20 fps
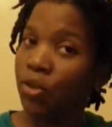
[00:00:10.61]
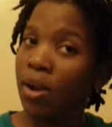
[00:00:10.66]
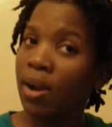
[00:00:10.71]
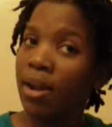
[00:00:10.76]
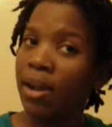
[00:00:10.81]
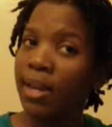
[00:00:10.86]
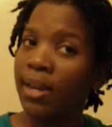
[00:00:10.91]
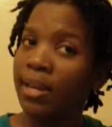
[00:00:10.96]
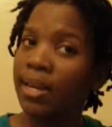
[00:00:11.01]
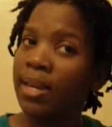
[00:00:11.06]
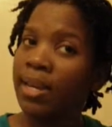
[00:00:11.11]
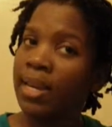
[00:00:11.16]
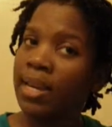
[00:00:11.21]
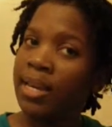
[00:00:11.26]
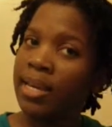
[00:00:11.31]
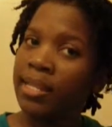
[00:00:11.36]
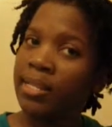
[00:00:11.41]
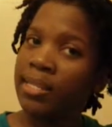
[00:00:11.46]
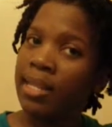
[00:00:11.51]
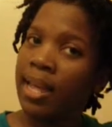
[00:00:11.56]
drying
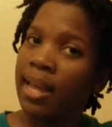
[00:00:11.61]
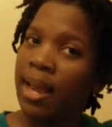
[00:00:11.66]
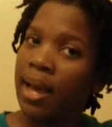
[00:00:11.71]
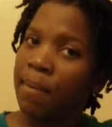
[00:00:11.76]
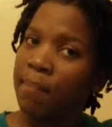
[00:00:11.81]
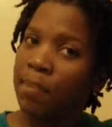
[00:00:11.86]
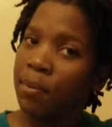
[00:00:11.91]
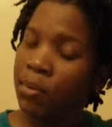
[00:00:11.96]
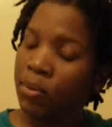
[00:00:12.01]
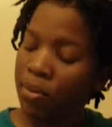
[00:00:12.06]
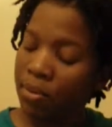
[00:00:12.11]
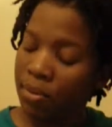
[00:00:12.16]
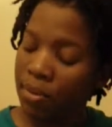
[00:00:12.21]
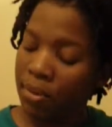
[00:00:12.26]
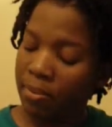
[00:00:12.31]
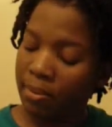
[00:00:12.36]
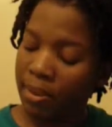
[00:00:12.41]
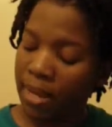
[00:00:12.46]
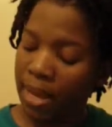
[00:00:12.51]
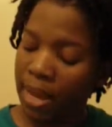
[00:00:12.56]
is that I pulled
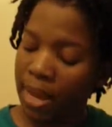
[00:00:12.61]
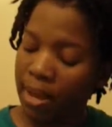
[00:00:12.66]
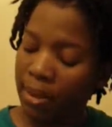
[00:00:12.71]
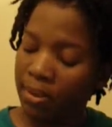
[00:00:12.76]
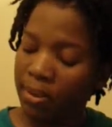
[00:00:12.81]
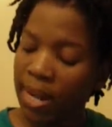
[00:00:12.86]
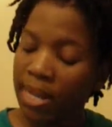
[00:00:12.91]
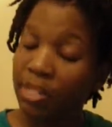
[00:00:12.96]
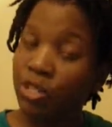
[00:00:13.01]
them down,